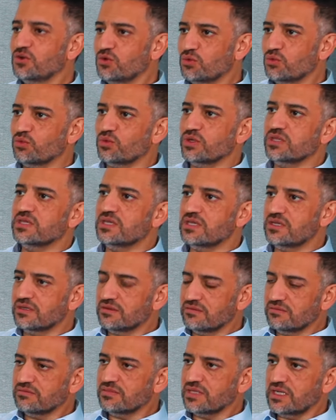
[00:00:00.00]
within
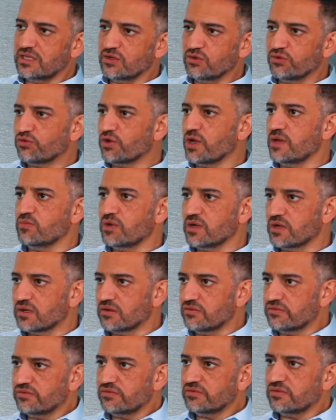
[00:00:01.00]
the legal framework
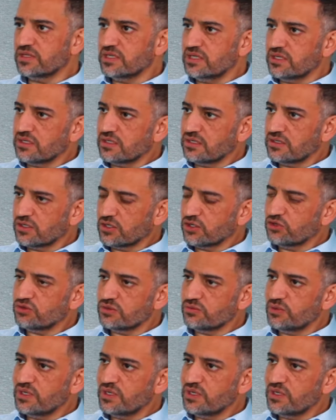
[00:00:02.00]
of the uh, the country we